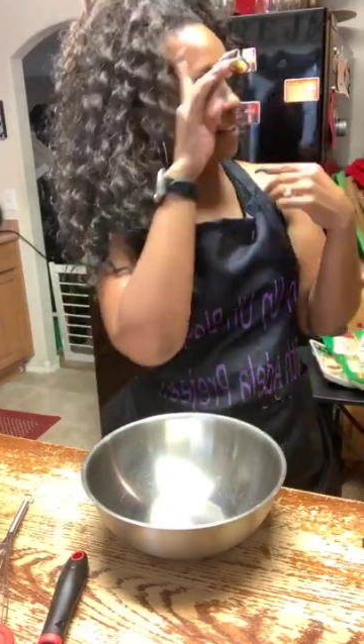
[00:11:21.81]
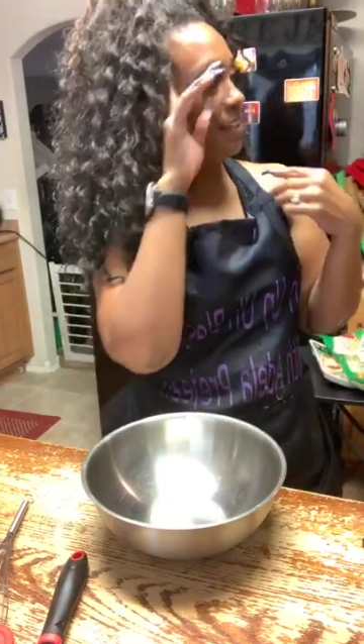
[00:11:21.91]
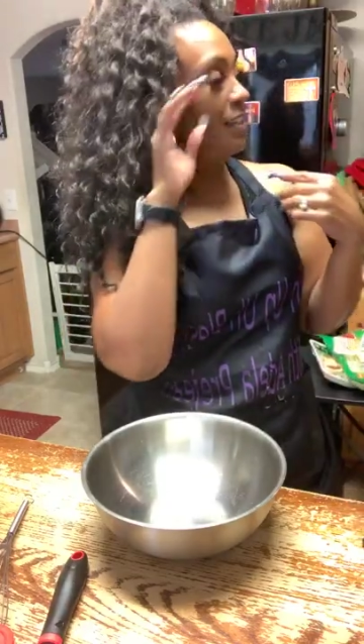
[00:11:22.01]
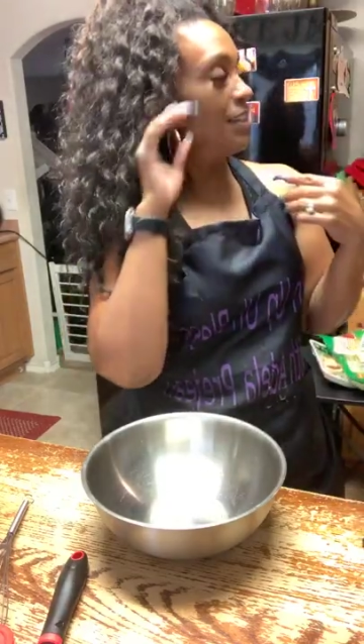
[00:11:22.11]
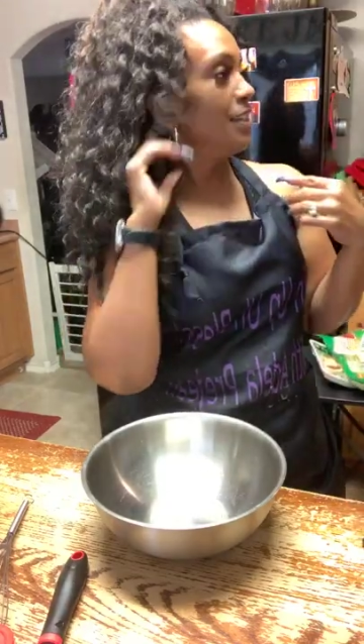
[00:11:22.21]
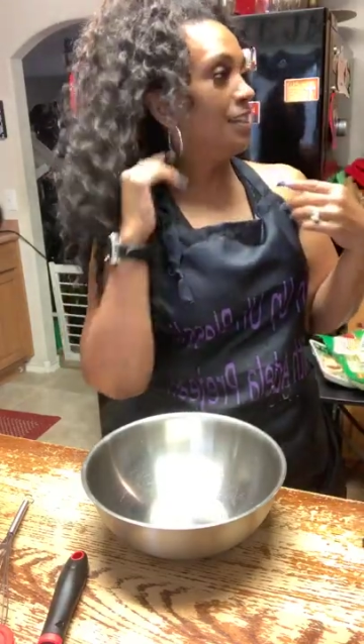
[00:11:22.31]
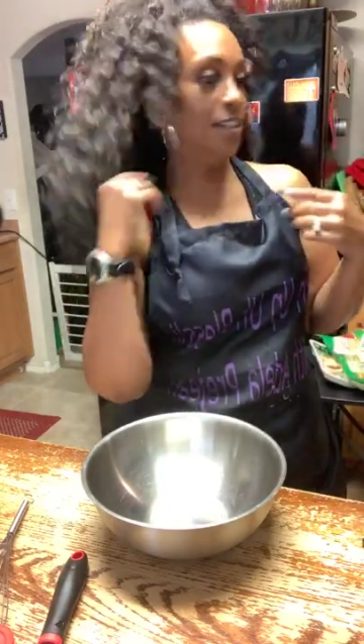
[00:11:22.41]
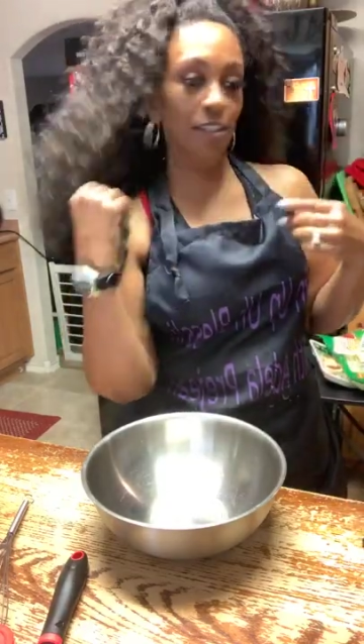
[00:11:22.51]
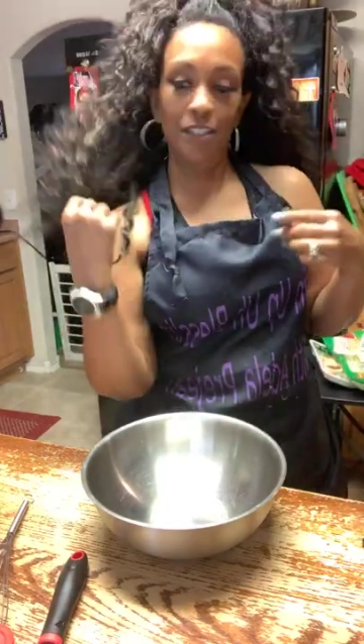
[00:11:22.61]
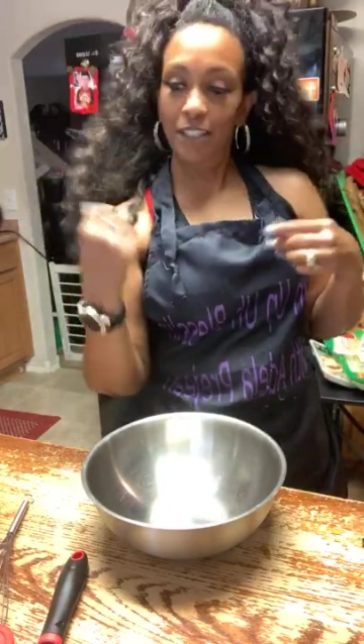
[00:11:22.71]
Okay.
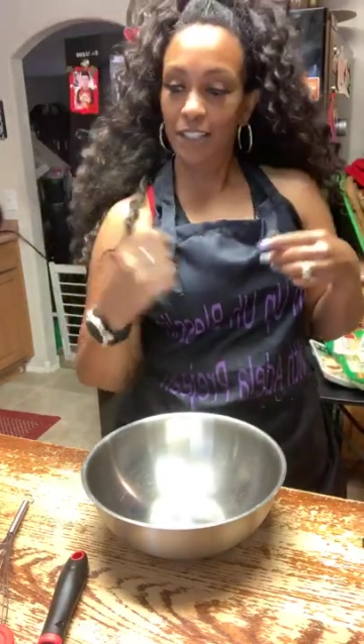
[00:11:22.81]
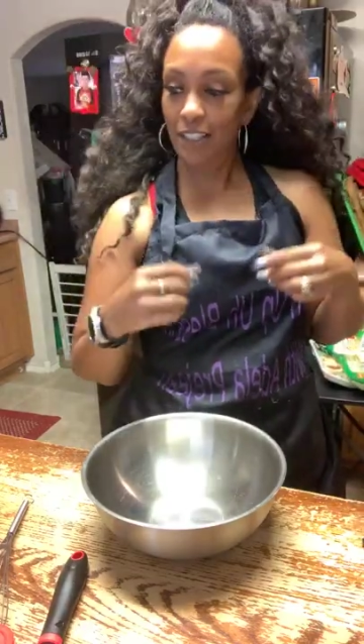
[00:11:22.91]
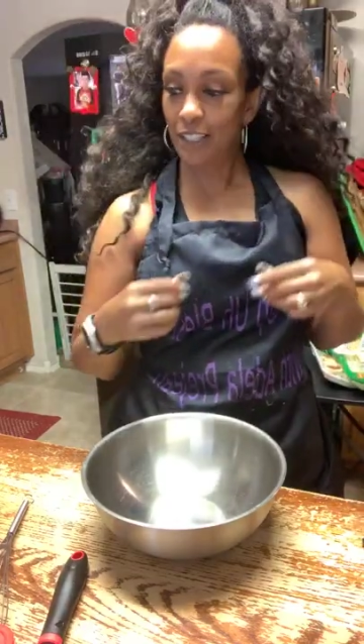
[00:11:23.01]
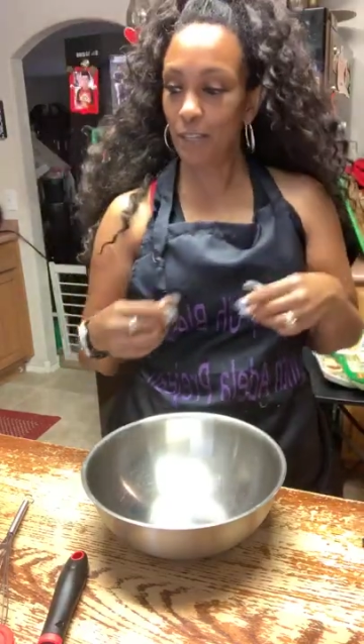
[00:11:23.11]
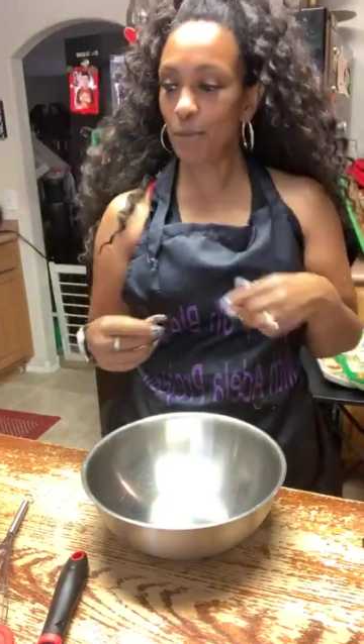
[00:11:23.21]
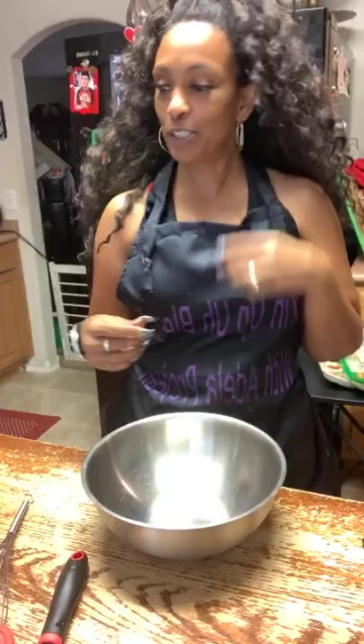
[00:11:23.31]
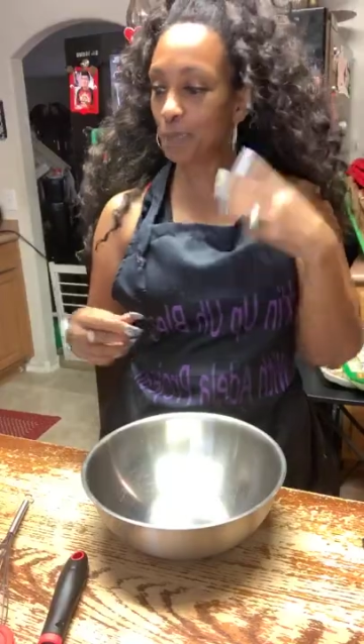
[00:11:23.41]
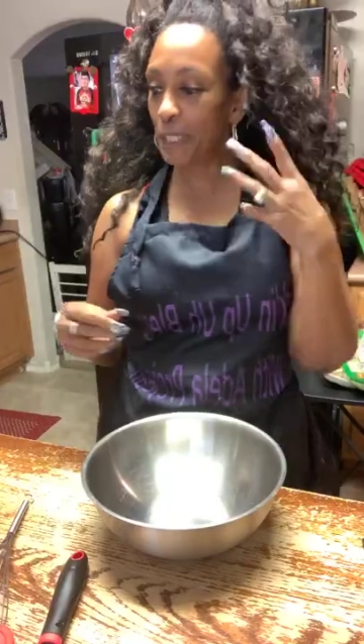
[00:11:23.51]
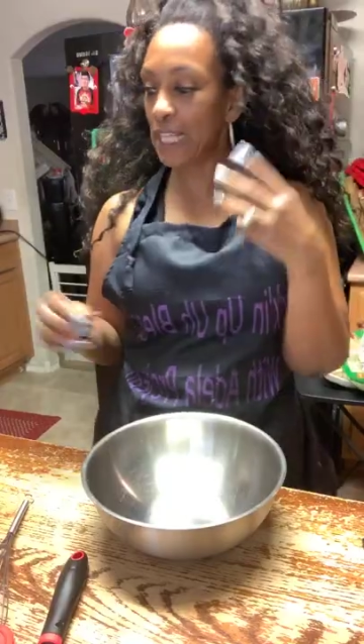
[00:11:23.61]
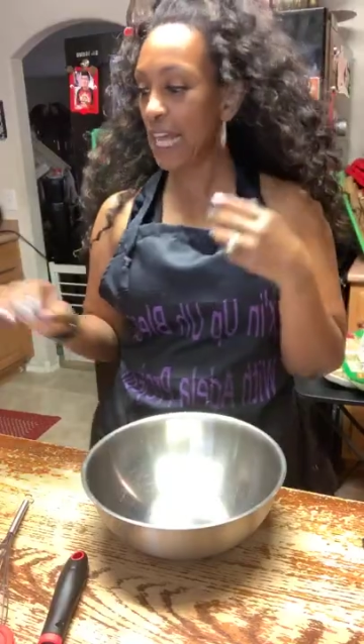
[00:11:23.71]
Come on,
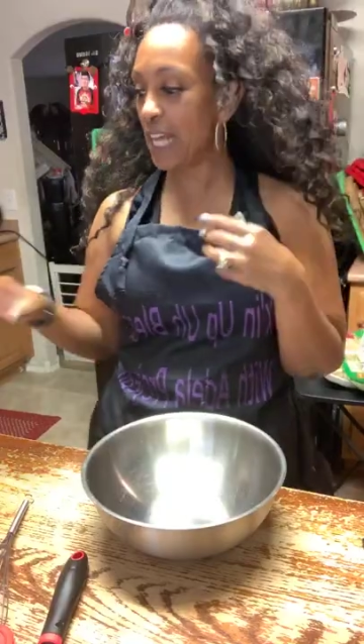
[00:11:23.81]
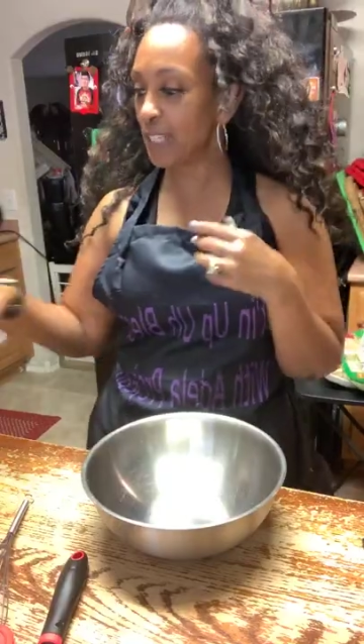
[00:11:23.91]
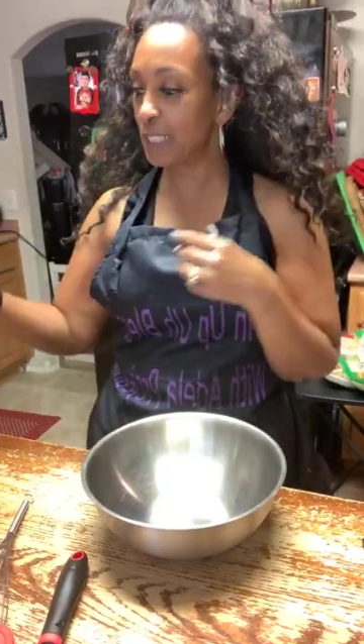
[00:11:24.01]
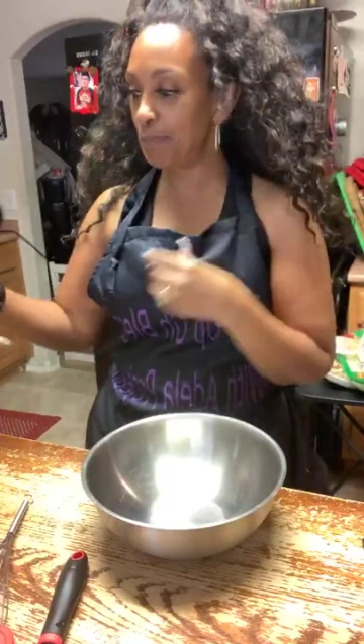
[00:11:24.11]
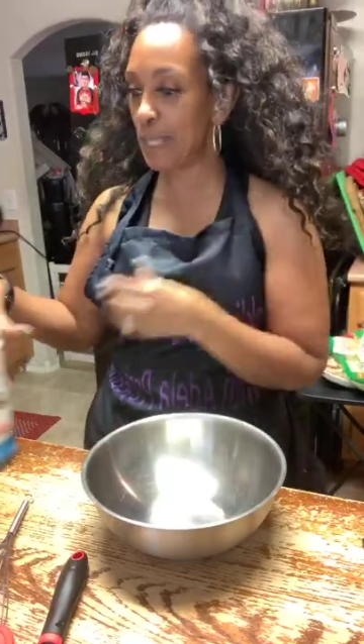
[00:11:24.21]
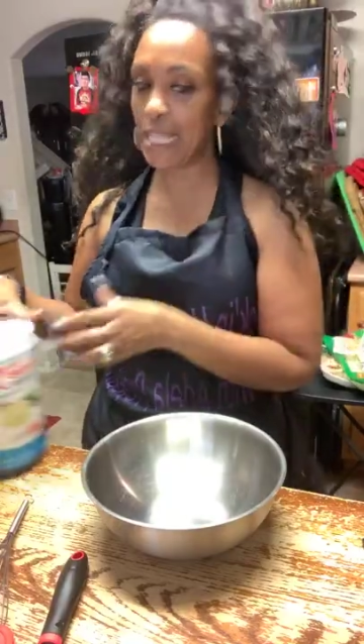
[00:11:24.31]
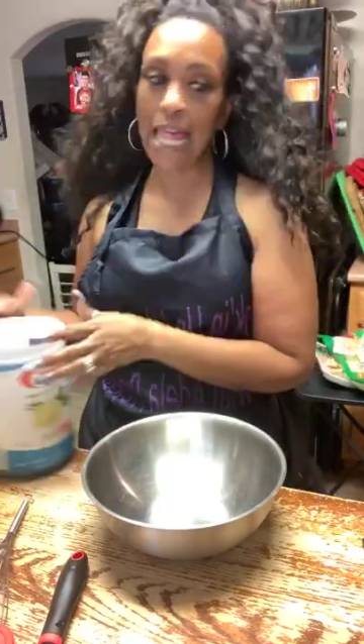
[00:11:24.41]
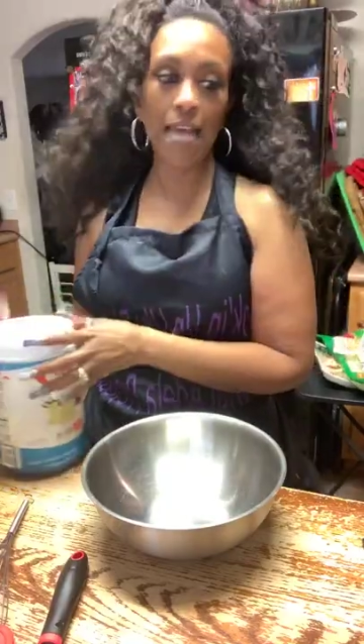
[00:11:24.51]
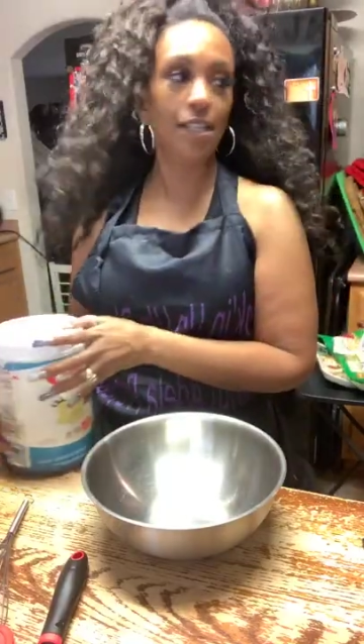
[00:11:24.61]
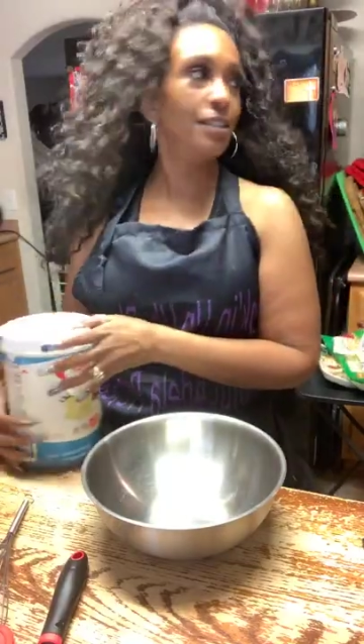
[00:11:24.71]
speak louder. Speak
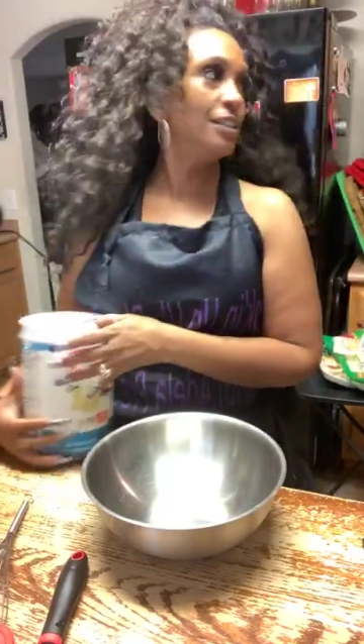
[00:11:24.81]
louder.